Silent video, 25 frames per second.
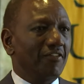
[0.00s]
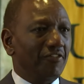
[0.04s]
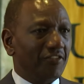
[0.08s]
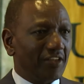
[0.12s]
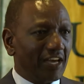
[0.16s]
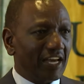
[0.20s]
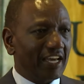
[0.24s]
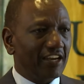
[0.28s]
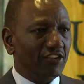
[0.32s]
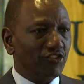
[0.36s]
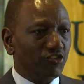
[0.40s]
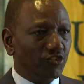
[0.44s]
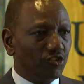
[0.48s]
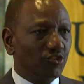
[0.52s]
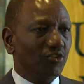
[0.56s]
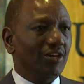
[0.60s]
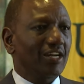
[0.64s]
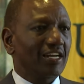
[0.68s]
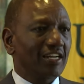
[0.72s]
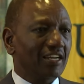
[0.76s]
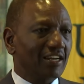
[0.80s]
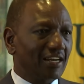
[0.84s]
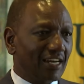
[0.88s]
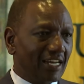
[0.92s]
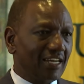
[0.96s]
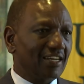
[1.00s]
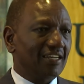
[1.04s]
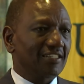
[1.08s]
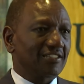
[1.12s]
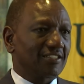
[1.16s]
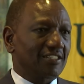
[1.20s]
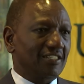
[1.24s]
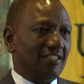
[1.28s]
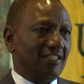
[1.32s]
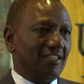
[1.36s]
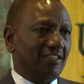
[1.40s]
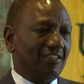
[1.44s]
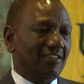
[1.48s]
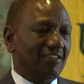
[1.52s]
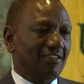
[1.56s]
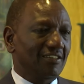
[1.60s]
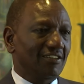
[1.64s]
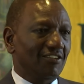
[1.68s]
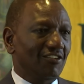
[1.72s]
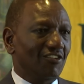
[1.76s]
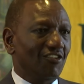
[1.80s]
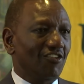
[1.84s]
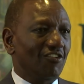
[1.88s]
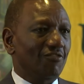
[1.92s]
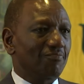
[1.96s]
The enduring legacy
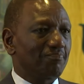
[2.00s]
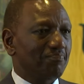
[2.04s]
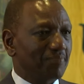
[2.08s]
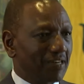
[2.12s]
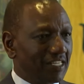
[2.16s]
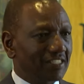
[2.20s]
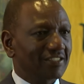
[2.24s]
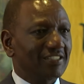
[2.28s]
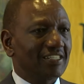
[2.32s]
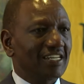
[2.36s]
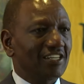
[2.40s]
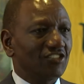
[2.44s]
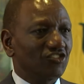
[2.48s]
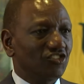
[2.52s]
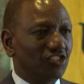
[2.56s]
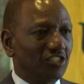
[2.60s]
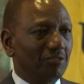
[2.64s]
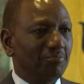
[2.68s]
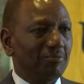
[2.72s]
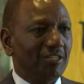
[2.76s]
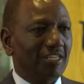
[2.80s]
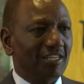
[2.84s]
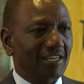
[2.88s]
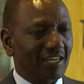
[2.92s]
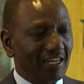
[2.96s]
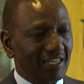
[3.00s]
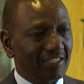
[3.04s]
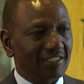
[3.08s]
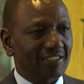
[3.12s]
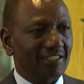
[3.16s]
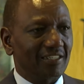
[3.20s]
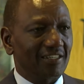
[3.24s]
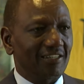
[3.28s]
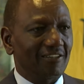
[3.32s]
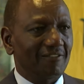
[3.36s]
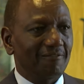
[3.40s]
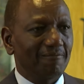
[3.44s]
of President Jimmy Carter